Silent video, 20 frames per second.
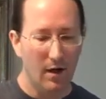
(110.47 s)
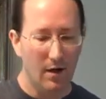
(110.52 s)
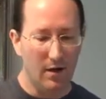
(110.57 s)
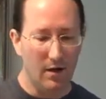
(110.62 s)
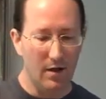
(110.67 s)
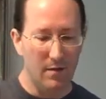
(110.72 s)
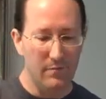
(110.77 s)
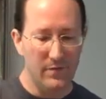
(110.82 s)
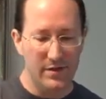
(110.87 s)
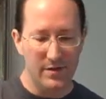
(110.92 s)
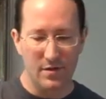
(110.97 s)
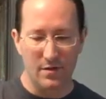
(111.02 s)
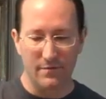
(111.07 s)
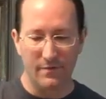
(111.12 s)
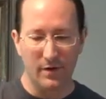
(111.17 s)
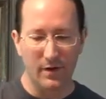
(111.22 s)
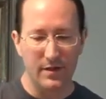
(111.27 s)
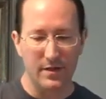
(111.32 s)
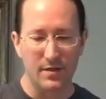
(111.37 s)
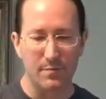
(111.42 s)
Um, this is a
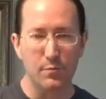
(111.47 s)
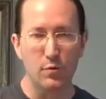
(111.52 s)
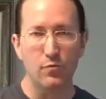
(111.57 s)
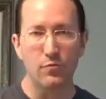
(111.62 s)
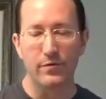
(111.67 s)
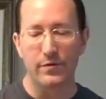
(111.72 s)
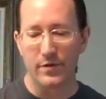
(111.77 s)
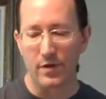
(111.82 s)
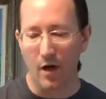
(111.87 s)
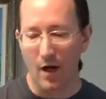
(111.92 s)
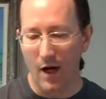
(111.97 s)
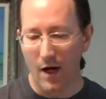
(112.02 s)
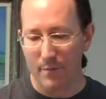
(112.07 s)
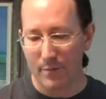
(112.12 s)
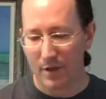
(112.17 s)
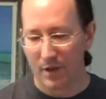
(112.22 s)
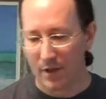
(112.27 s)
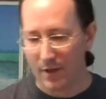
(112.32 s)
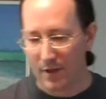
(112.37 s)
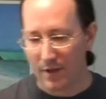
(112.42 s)
very smooth
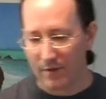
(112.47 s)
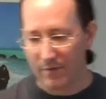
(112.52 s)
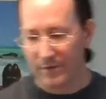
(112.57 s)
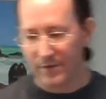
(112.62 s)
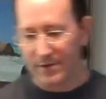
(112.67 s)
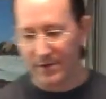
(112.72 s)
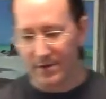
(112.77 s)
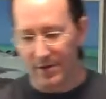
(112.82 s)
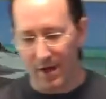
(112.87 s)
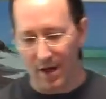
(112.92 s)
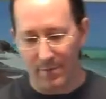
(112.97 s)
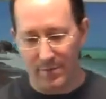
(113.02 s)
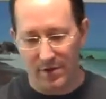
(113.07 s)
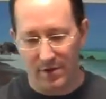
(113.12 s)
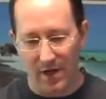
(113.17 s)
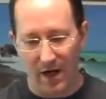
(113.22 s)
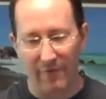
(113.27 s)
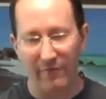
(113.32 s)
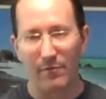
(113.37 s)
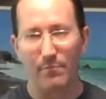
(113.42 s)
top. This top is
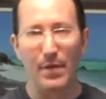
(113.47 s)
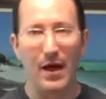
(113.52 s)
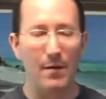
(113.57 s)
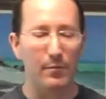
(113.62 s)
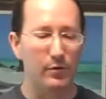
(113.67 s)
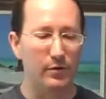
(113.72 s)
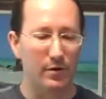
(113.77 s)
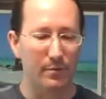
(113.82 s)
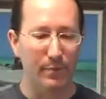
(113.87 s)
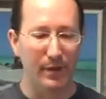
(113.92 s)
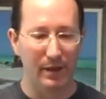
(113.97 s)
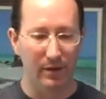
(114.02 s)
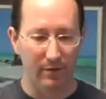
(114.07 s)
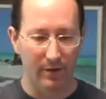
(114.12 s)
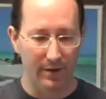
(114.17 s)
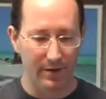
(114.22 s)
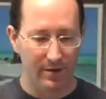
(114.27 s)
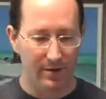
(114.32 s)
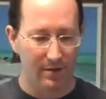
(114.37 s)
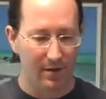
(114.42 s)
kind of a pebbled
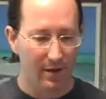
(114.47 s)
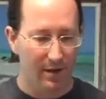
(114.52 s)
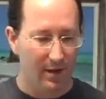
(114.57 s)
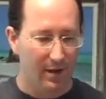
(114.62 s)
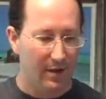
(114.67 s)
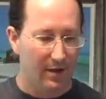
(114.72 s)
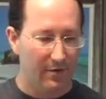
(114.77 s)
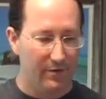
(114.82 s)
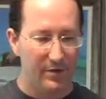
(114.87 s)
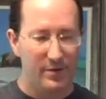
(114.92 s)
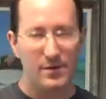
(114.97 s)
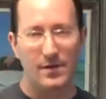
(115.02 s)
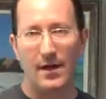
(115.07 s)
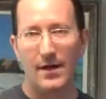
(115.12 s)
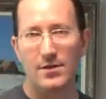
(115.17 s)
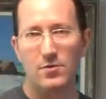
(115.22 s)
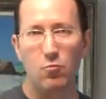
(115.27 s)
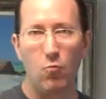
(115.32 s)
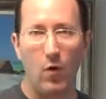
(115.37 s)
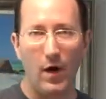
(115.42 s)
appearance. This
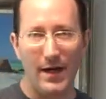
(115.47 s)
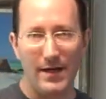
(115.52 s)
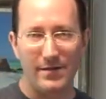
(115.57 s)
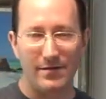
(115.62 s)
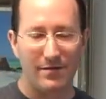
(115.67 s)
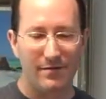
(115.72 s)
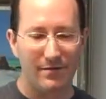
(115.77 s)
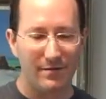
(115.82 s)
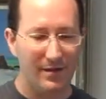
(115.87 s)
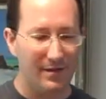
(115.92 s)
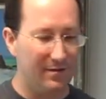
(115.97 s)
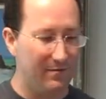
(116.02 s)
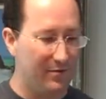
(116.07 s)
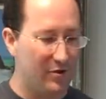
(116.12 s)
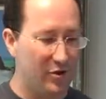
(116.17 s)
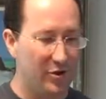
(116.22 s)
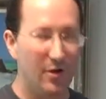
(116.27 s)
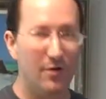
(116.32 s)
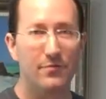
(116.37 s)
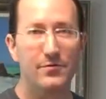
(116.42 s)
guy's white. It
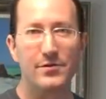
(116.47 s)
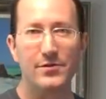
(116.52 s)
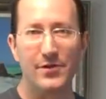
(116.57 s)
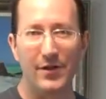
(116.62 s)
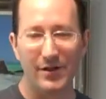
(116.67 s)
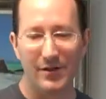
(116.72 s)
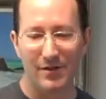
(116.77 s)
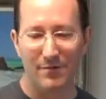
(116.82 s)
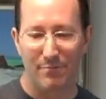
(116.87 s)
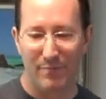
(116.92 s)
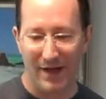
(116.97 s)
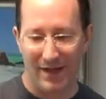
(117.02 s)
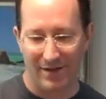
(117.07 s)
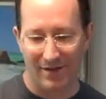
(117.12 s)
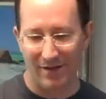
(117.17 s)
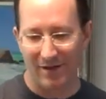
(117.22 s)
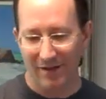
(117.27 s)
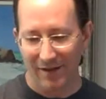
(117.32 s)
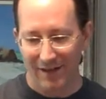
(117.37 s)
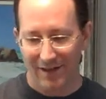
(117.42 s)
shows dirt
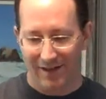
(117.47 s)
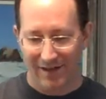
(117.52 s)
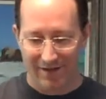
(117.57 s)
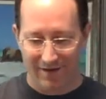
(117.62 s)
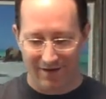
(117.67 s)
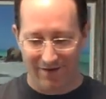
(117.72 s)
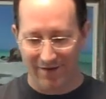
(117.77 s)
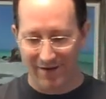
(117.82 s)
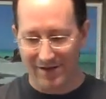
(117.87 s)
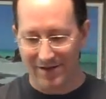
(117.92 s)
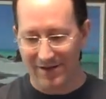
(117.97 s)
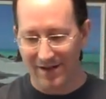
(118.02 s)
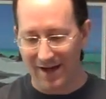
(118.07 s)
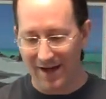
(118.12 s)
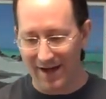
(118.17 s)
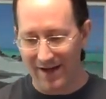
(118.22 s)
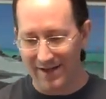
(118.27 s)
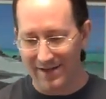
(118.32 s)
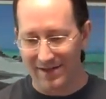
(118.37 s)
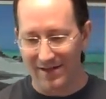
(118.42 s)
better than this
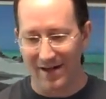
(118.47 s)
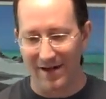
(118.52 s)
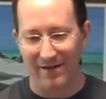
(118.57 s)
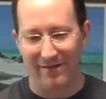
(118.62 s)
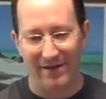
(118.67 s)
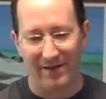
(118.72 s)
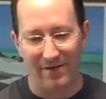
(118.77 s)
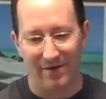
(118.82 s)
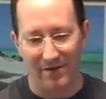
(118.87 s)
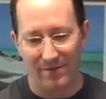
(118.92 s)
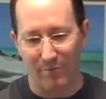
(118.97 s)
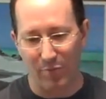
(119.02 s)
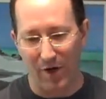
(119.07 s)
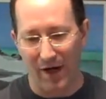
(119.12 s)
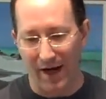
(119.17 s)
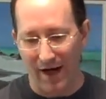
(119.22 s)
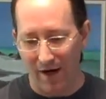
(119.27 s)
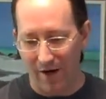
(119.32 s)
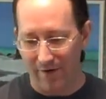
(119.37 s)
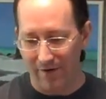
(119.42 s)
guy. It's kind of, you know, it's
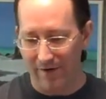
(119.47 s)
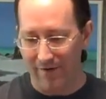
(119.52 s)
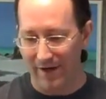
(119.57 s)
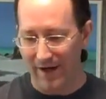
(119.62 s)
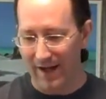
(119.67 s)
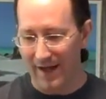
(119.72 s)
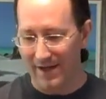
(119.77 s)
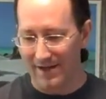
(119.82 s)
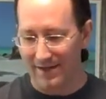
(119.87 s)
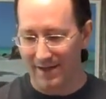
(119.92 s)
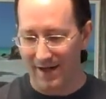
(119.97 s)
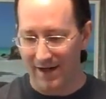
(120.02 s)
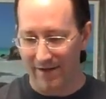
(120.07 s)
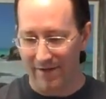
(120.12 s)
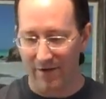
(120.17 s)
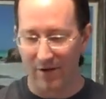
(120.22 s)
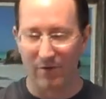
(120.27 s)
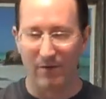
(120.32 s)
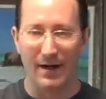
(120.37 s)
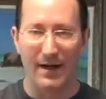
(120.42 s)
brown and it has kind
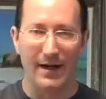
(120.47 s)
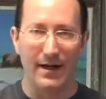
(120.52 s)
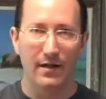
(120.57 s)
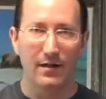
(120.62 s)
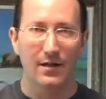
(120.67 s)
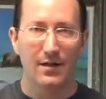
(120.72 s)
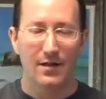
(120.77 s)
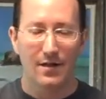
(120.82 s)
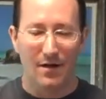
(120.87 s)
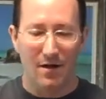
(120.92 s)
of the gray.